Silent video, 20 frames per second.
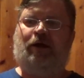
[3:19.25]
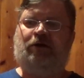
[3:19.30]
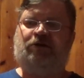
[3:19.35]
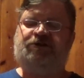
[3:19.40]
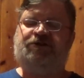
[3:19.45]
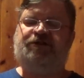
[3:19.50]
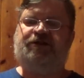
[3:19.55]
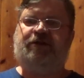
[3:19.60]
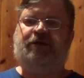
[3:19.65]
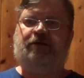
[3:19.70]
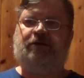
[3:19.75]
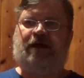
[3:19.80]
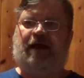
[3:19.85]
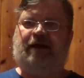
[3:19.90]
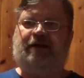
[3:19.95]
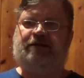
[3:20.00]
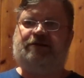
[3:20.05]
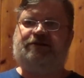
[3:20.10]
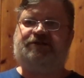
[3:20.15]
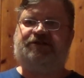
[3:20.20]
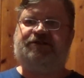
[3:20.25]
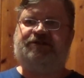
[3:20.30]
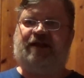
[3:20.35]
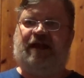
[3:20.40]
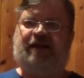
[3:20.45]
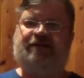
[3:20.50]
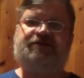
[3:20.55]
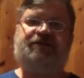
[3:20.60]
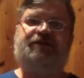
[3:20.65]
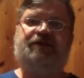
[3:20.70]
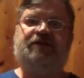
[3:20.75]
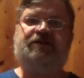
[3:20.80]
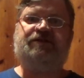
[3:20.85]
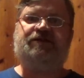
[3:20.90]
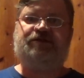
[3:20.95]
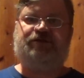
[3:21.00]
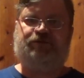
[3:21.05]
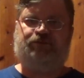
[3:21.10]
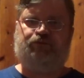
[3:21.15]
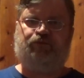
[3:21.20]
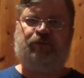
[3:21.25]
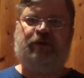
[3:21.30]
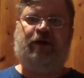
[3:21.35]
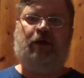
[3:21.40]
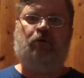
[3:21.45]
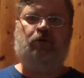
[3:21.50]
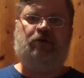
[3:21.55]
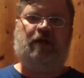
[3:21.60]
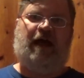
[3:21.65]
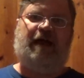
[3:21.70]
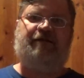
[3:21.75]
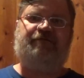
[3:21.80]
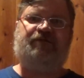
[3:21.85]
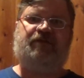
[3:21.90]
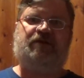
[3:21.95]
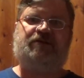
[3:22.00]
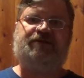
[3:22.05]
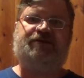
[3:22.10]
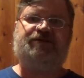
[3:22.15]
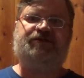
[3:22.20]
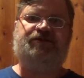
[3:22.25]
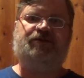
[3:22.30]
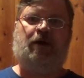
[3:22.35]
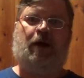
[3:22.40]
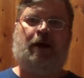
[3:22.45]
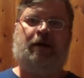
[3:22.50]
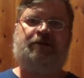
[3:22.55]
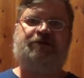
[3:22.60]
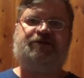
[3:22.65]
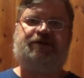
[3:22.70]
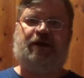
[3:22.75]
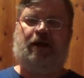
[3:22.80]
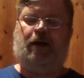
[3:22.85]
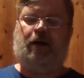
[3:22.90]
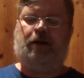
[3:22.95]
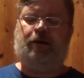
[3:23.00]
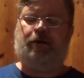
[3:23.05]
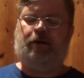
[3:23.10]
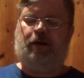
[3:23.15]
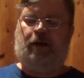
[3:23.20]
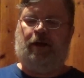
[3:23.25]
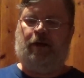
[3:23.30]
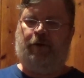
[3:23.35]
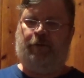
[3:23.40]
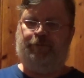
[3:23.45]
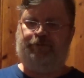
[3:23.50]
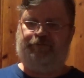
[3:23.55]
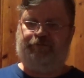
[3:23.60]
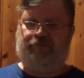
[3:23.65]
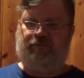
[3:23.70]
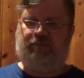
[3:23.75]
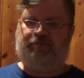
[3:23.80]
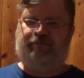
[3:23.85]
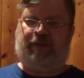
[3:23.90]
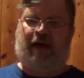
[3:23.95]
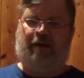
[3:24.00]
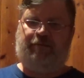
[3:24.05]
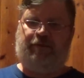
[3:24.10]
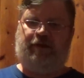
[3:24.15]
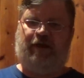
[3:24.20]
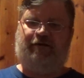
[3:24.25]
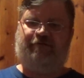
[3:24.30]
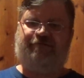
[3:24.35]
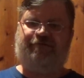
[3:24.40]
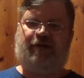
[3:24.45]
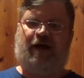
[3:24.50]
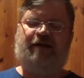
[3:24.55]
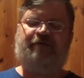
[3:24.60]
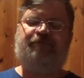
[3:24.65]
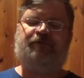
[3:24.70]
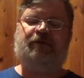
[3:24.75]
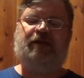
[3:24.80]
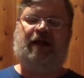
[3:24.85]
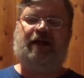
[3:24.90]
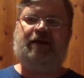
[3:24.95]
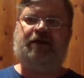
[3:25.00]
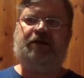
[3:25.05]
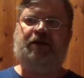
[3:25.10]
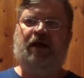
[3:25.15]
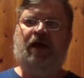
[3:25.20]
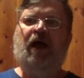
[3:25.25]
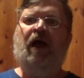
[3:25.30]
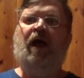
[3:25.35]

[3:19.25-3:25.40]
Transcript: to the United States, and this is real life, this is not Babylon 5 related,